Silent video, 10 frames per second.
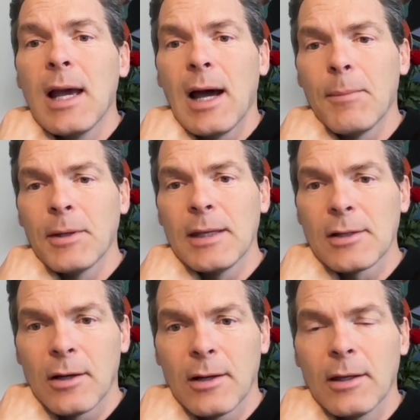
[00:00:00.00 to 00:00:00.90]
But these
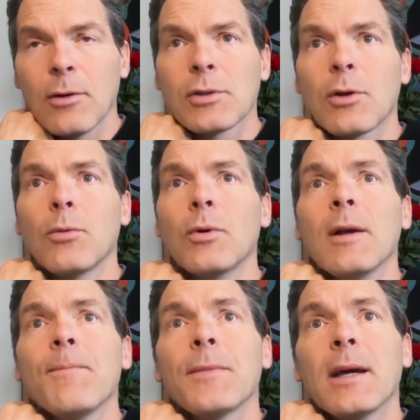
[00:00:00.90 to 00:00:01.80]
are,
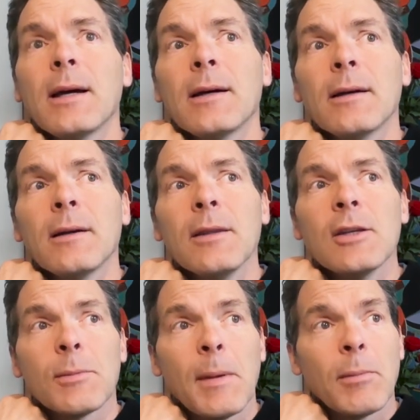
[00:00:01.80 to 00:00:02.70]

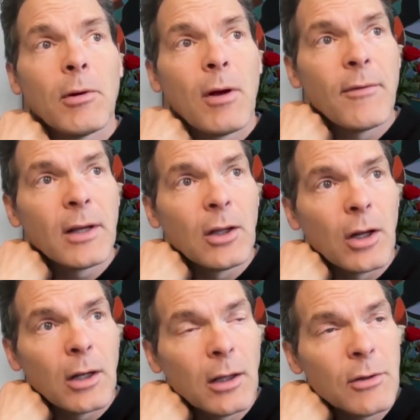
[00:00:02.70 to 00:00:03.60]
these are people who are having a
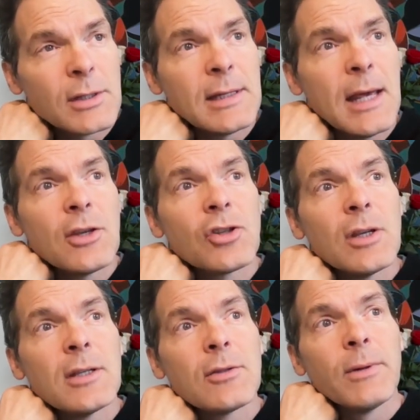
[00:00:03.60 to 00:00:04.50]
lot of
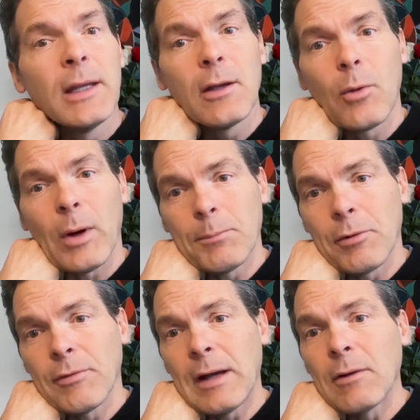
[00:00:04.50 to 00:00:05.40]
hallucinations, really quite
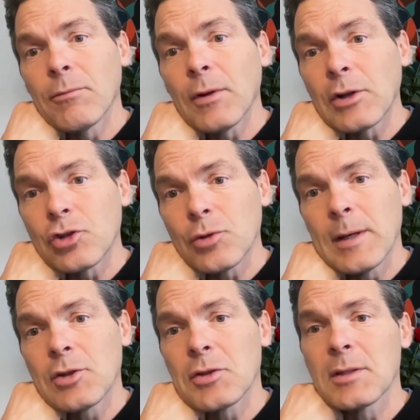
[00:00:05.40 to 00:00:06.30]
profound
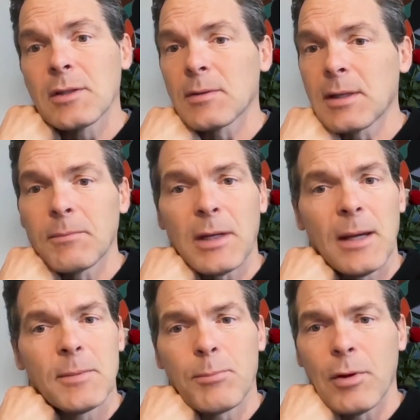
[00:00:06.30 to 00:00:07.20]
fluctuations. So
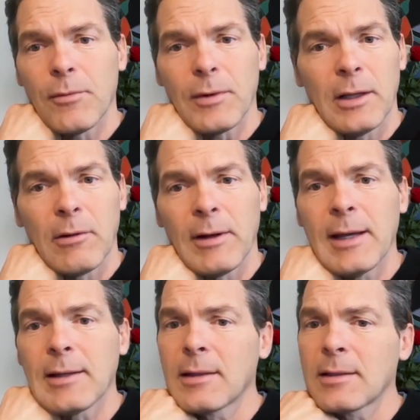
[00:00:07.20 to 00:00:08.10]
sometimes perfectly
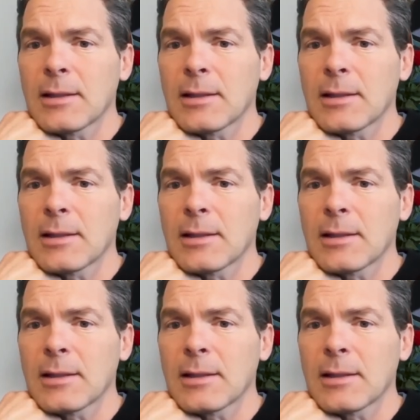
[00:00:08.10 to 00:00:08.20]
great, and